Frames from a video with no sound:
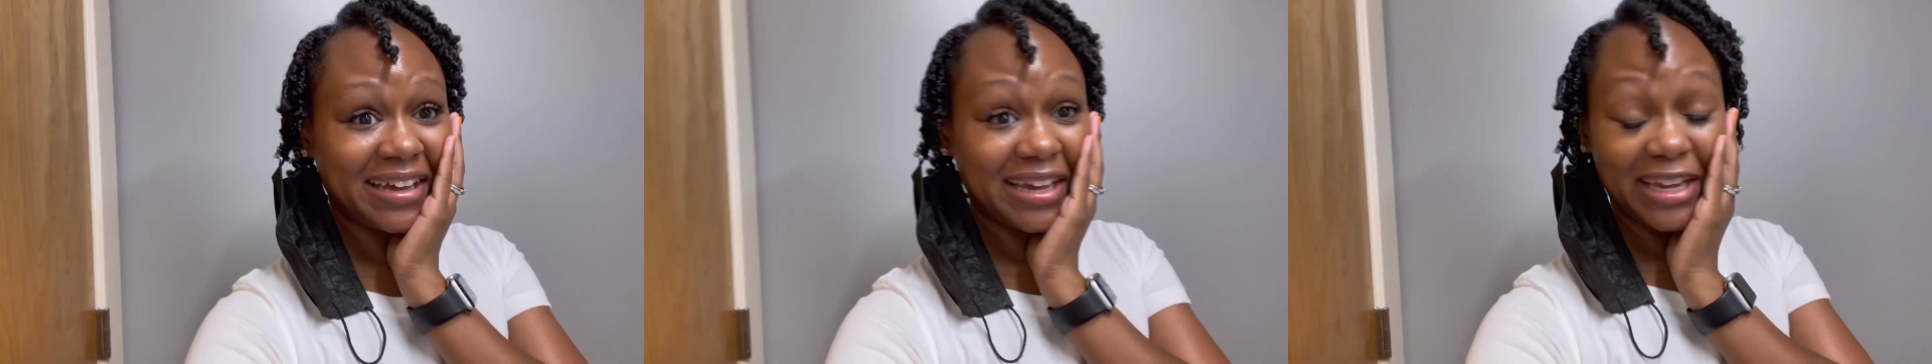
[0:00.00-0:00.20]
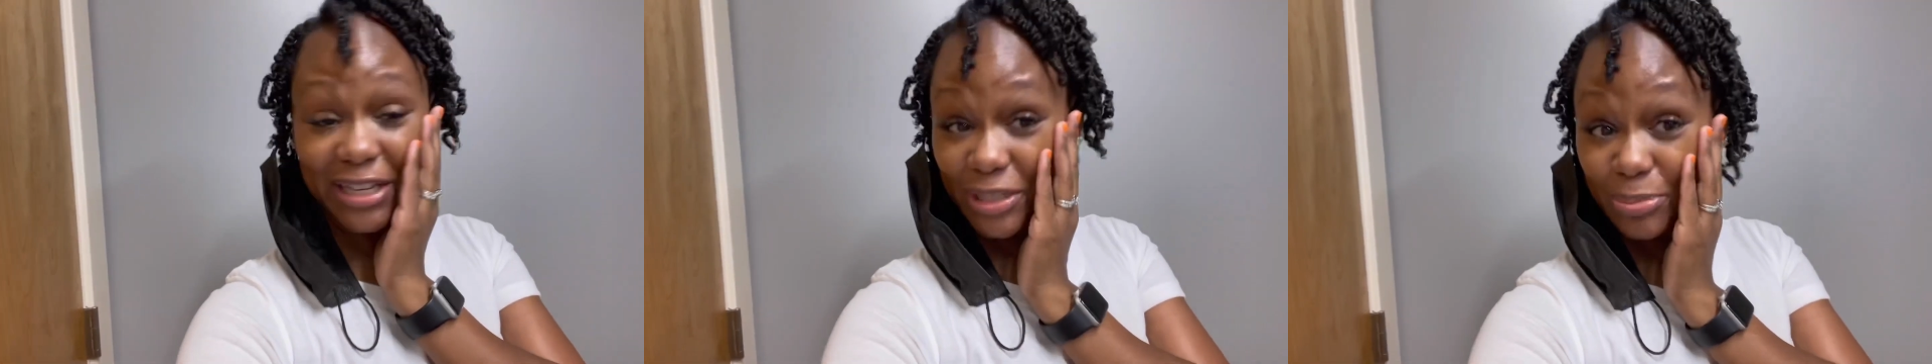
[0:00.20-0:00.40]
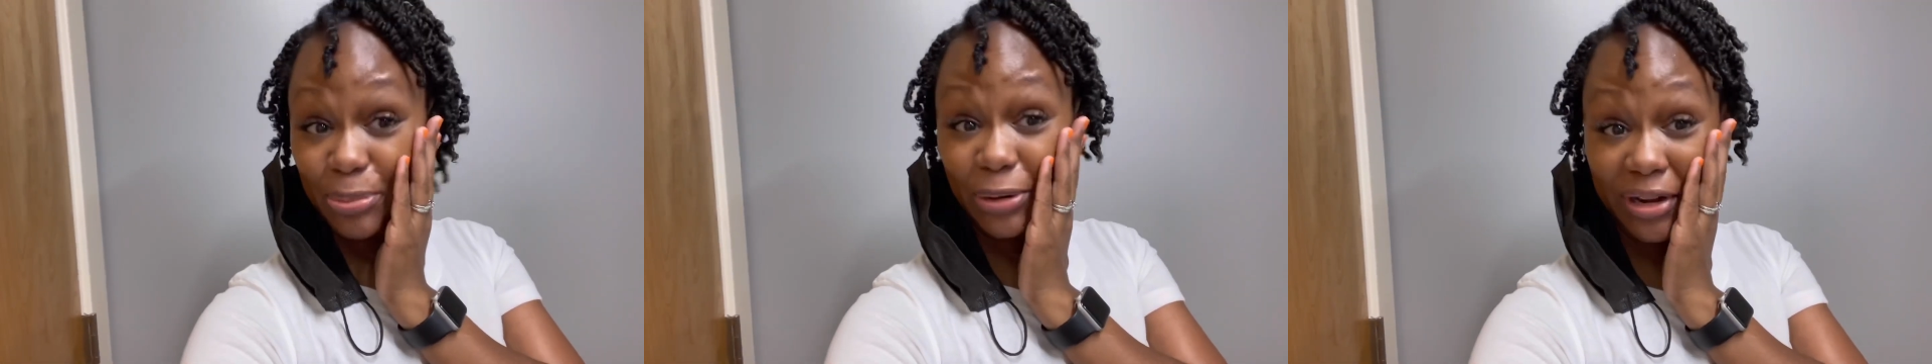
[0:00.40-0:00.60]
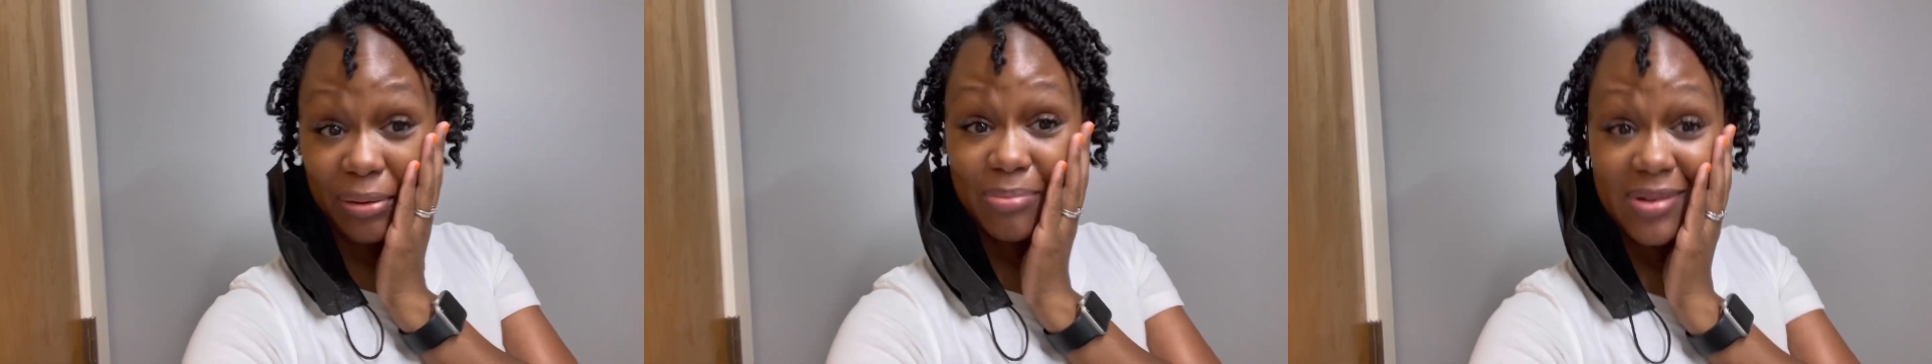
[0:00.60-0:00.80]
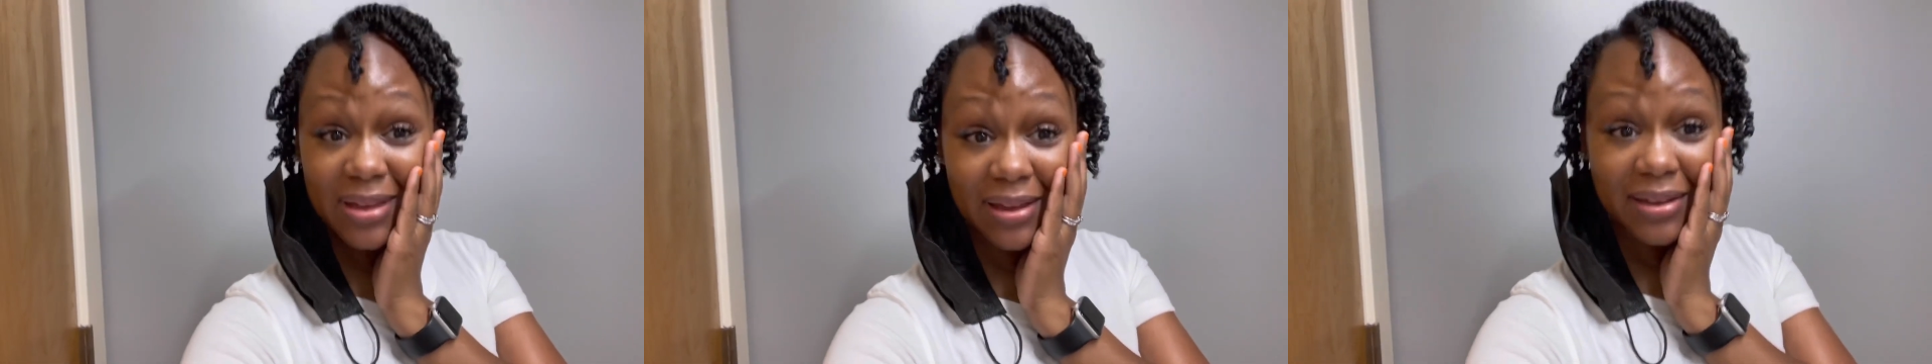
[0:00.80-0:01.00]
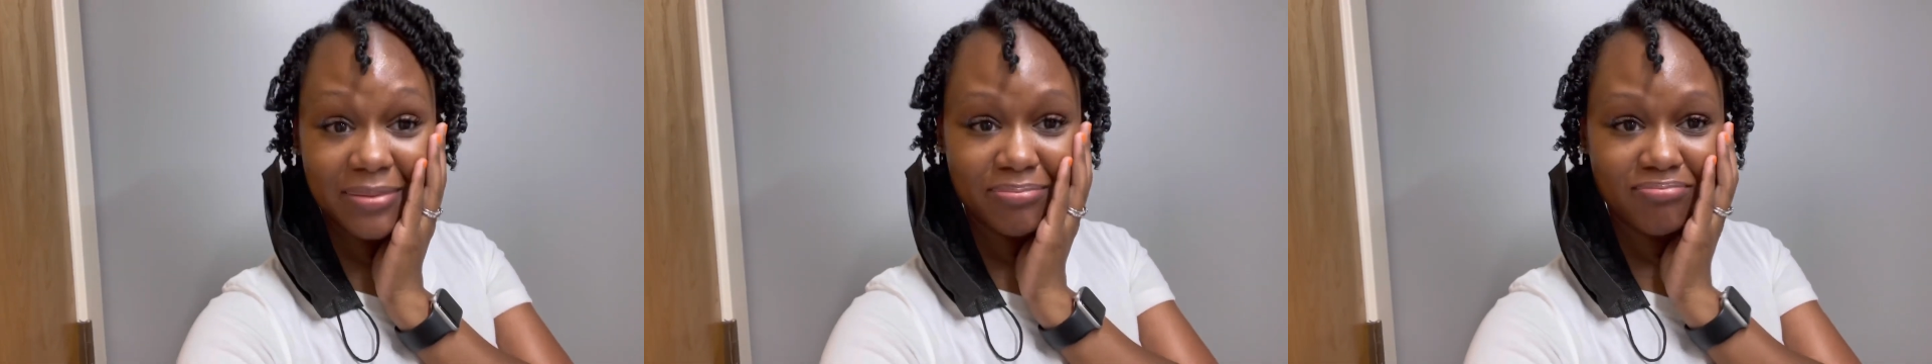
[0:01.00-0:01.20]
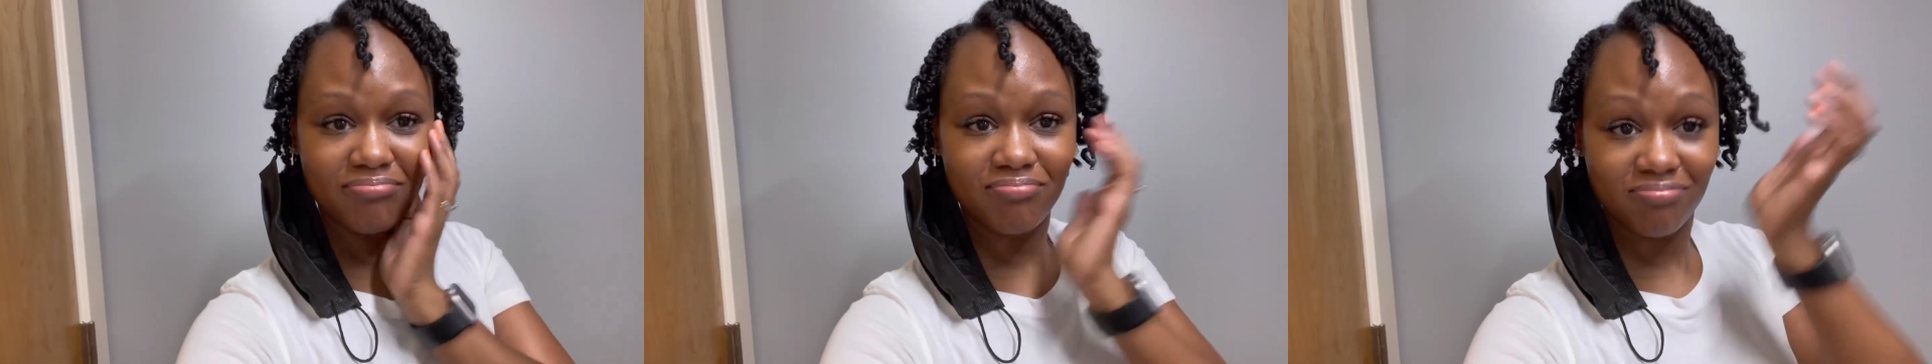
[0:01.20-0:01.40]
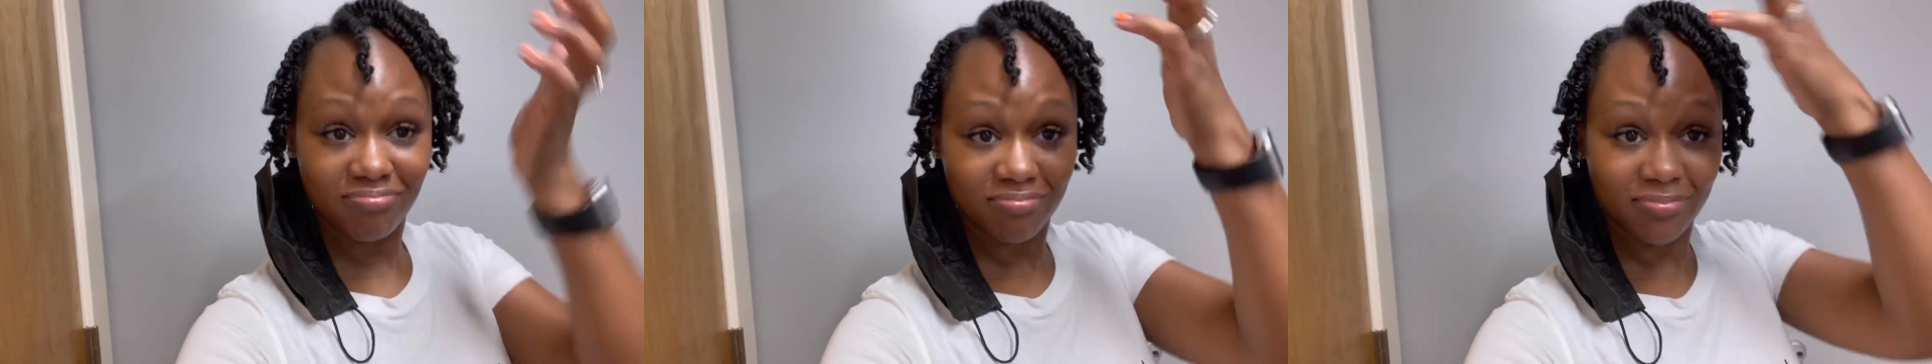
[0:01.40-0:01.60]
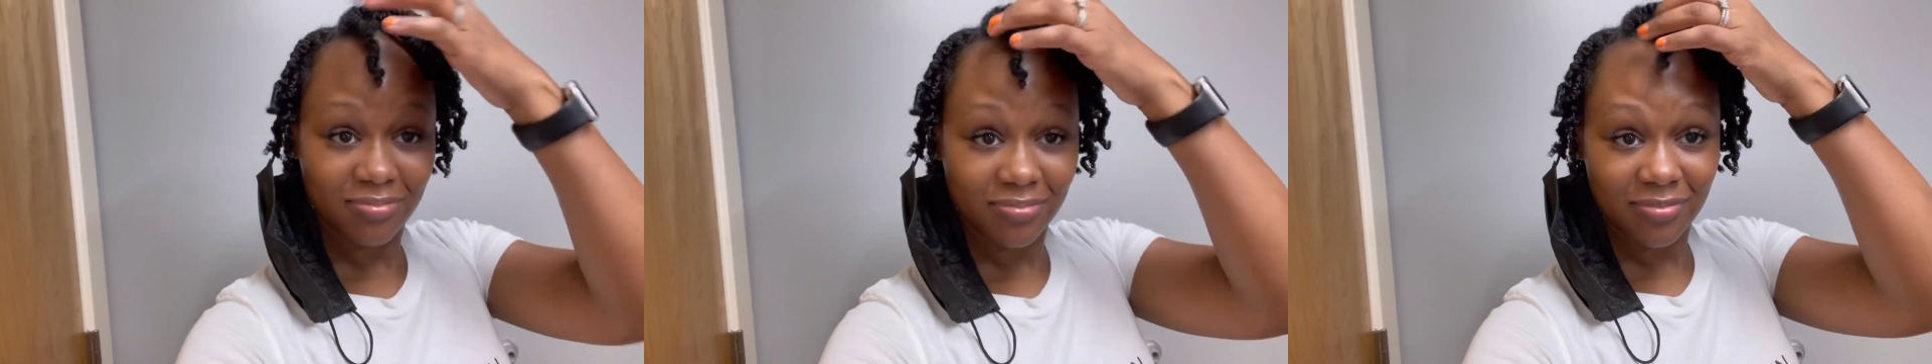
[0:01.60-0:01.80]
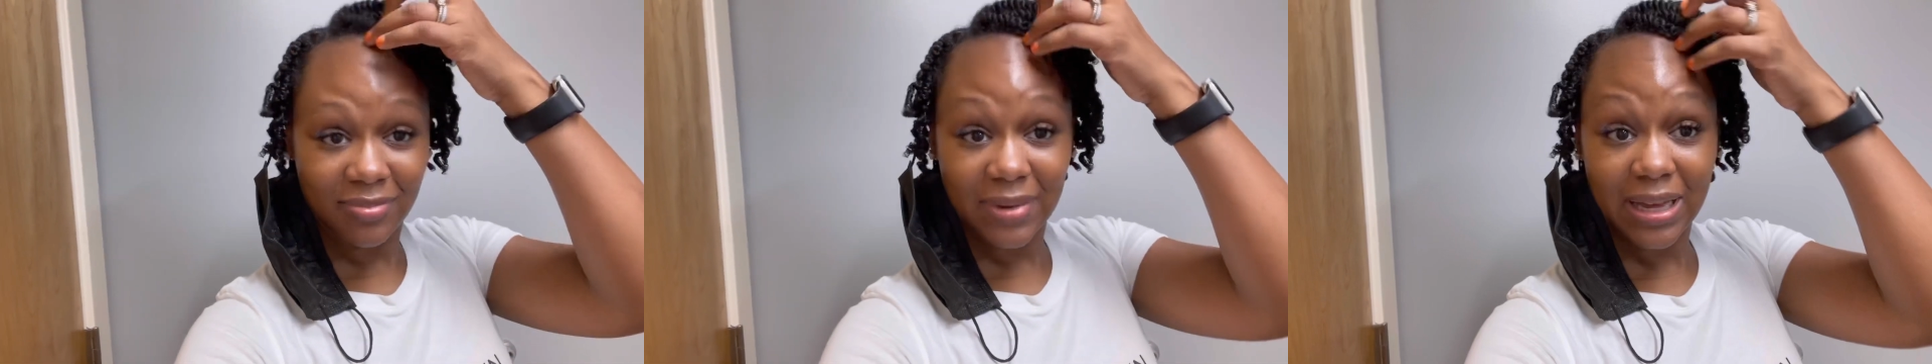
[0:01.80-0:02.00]
It's pretty big.
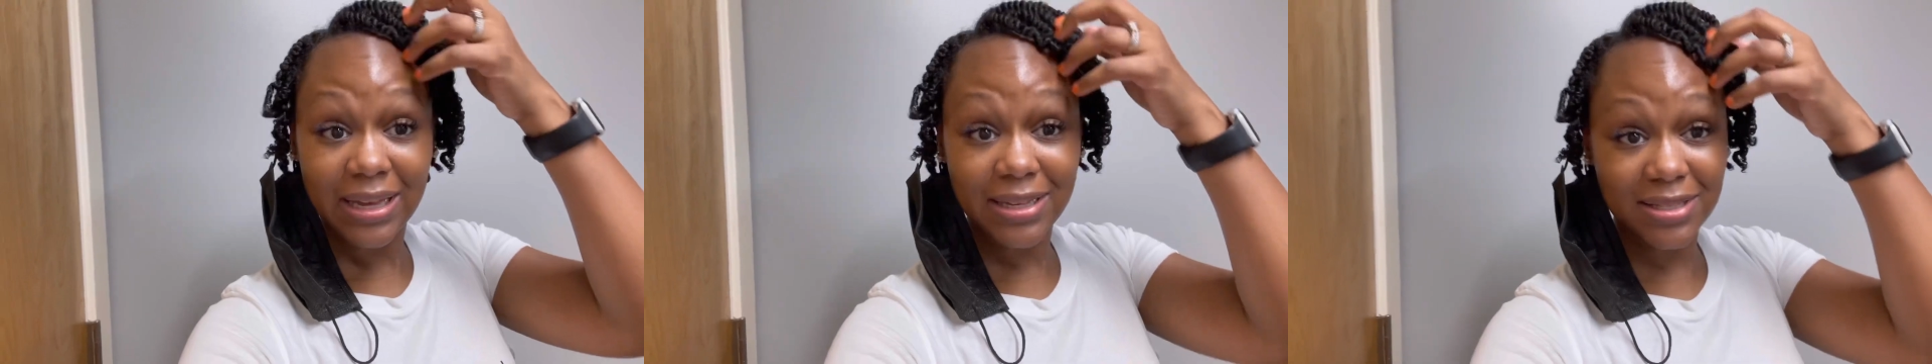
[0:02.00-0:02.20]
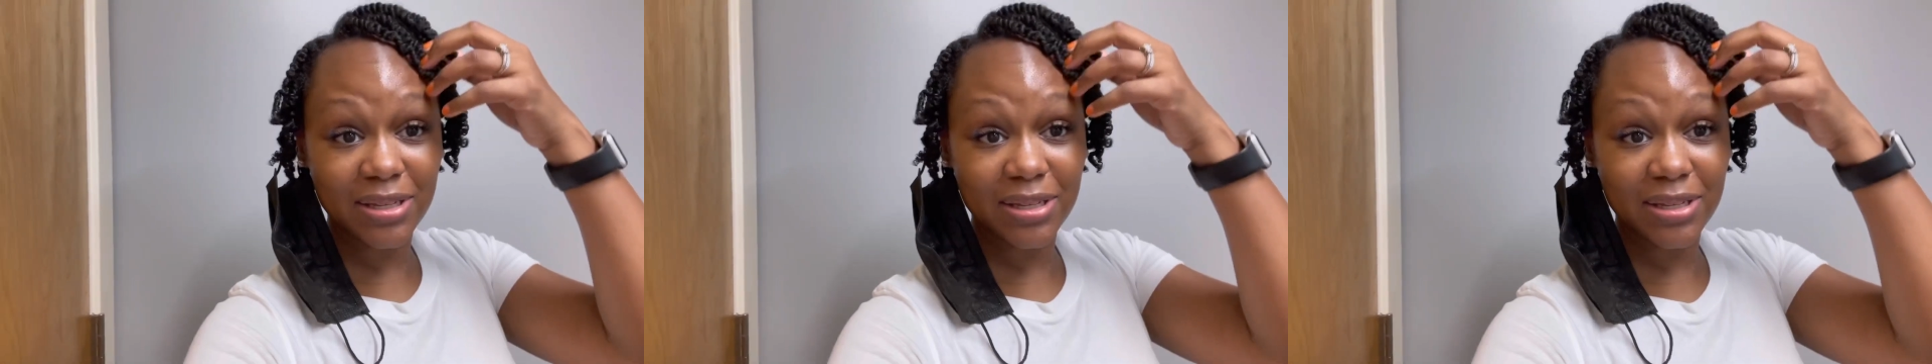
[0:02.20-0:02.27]
It's